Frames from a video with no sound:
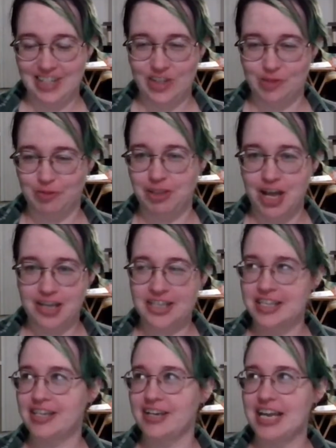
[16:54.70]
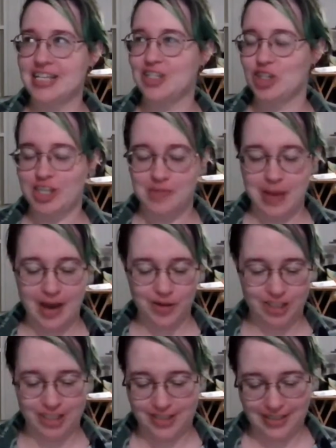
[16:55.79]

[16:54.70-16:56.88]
Just flaunting their hinges about.